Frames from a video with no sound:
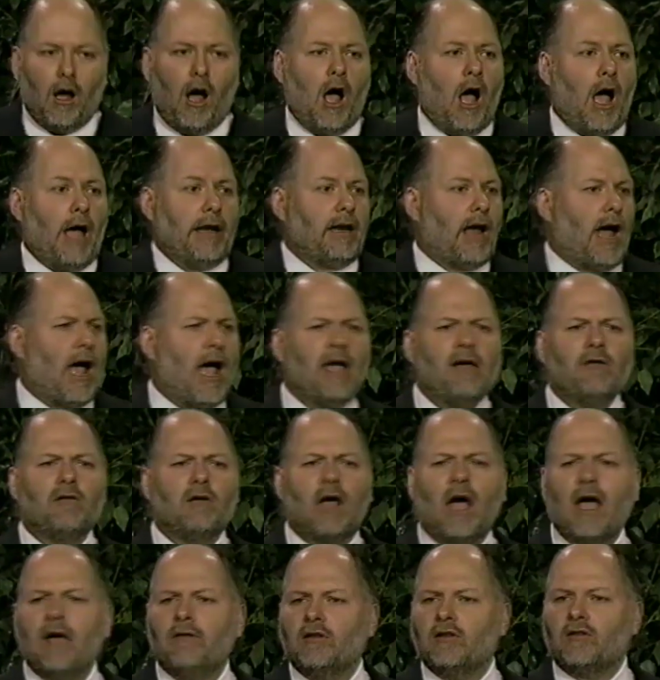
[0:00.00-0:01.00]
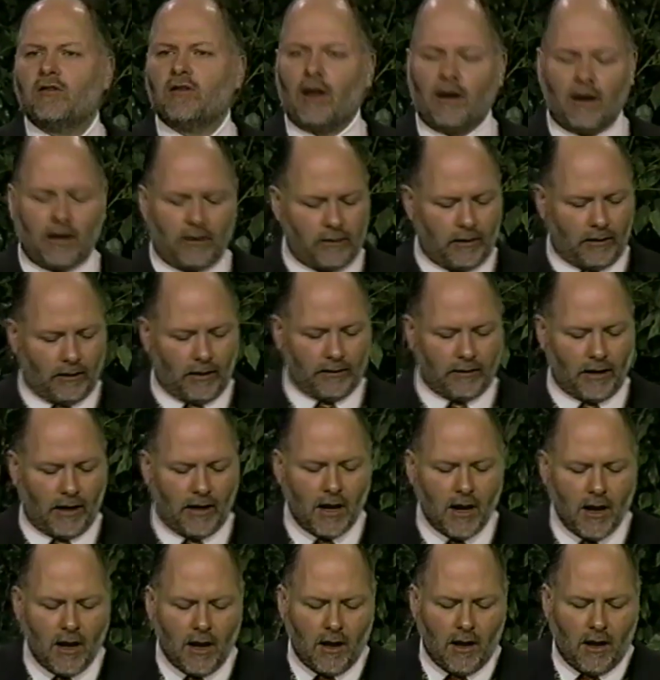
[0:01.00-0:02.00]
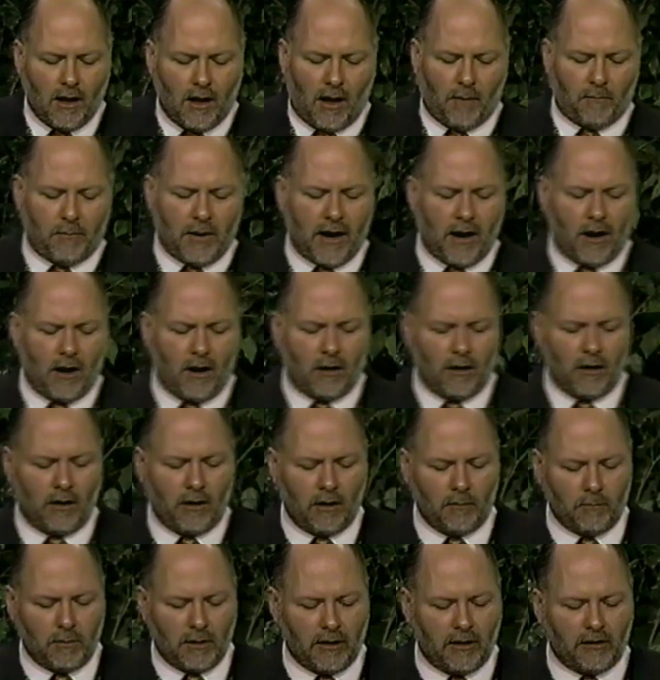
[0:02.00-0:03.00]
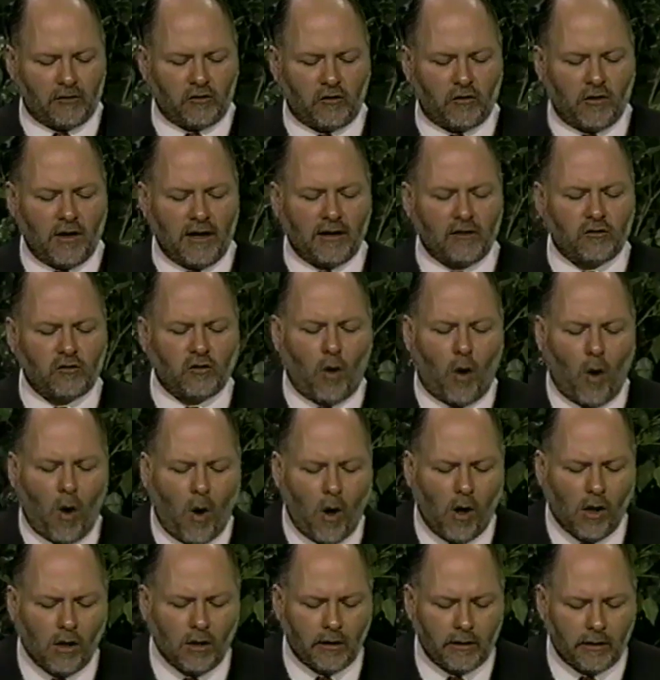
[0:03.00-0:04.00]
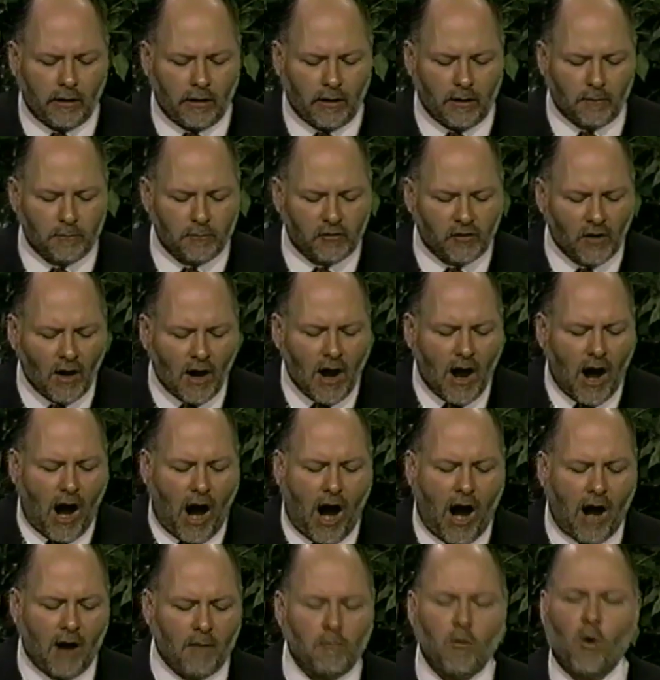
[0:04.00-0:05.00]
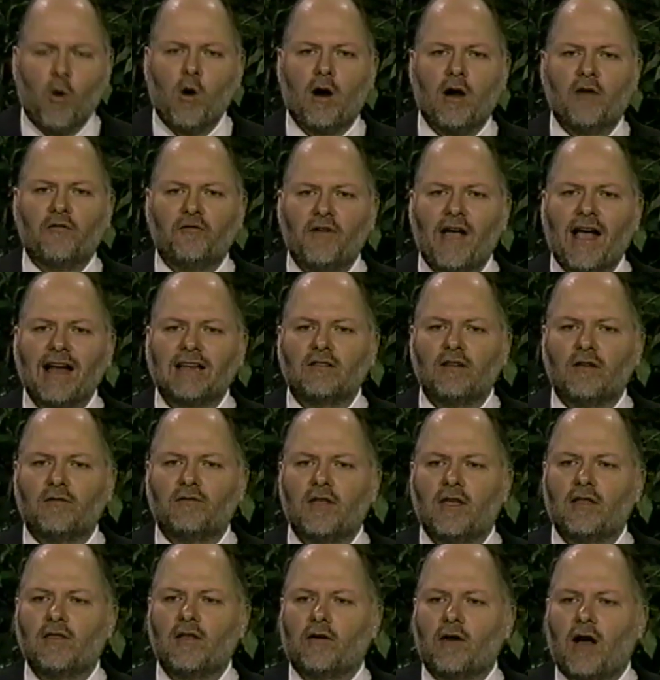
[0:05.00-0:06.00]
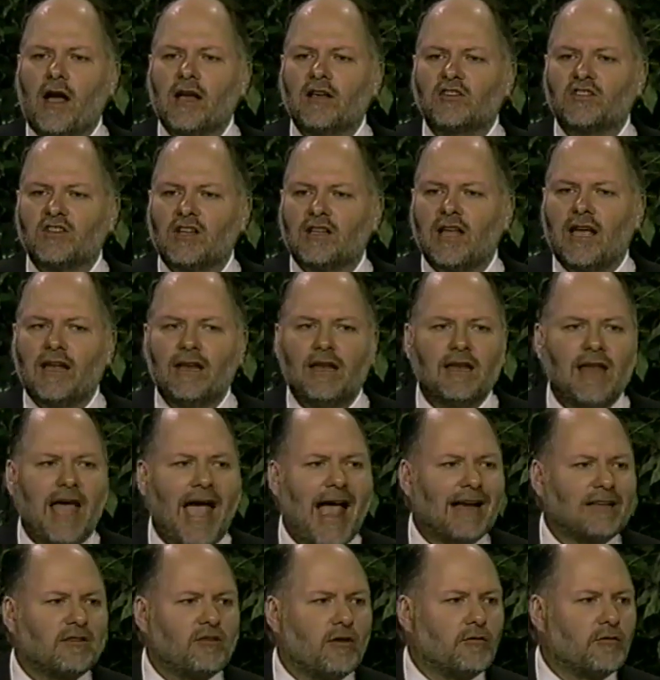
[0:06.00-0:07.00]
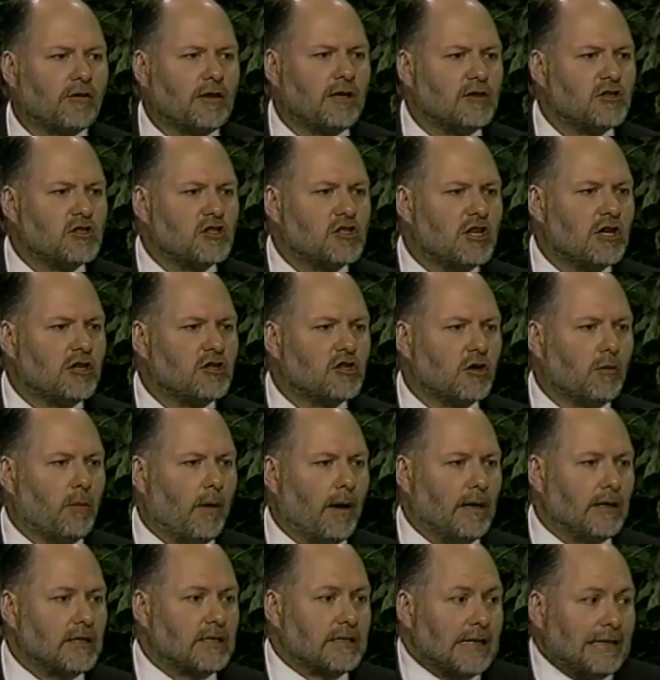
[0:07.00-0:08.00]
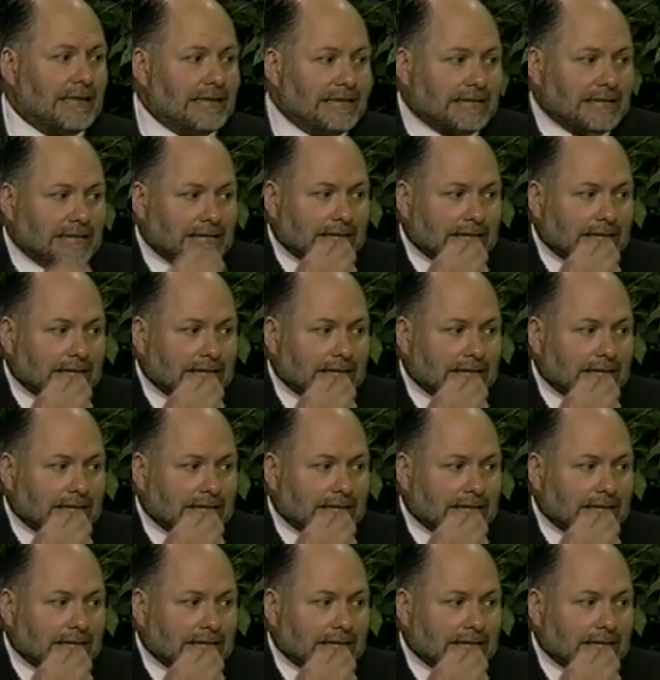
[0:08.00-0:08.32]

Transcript: I haven't said anything like that. A para-herbalist thinks whole herbs are more effective than their isolated active constituents.